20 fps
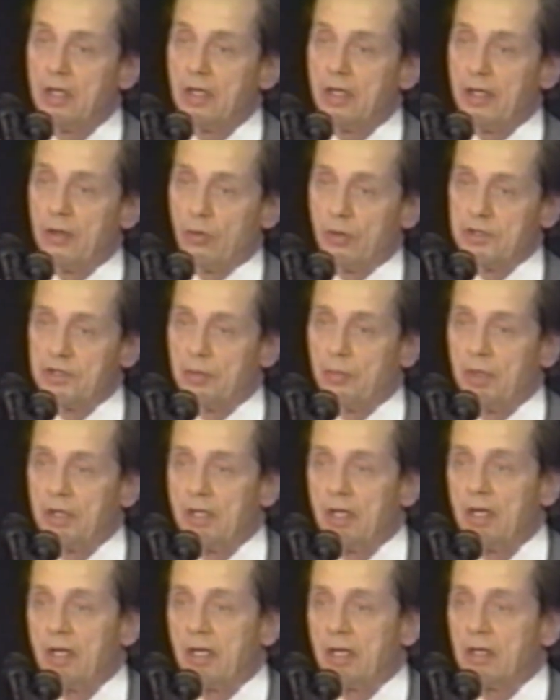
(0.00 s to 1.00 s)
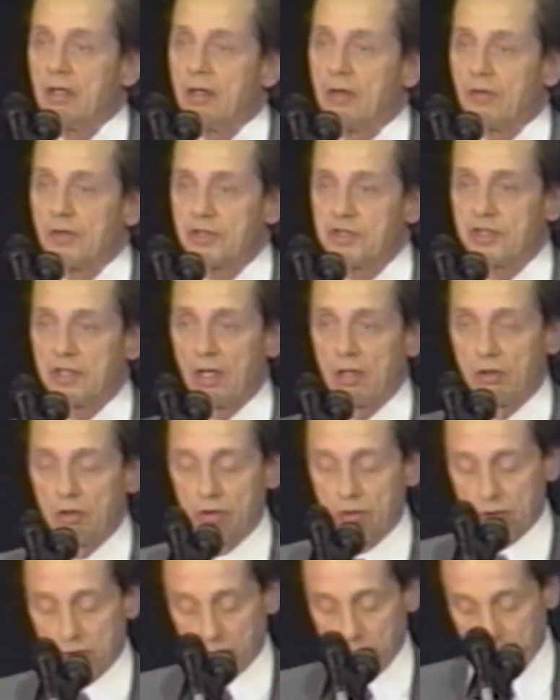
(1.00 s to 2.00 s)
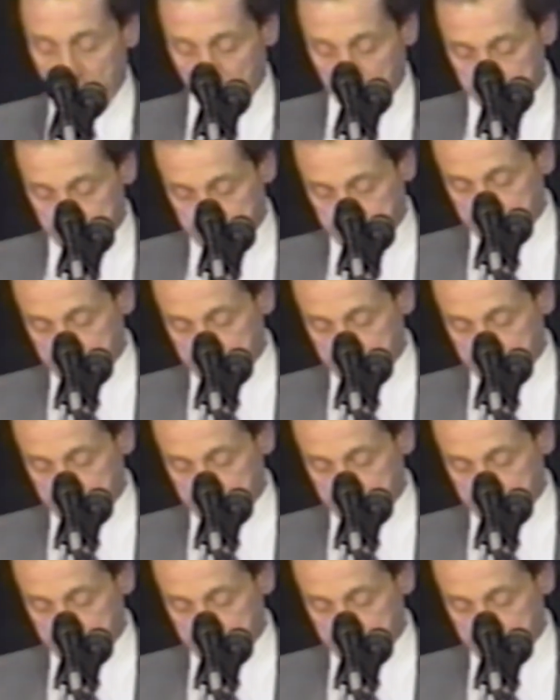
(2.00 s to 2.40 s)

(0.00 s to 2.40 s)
It was the beginning of a stellar career.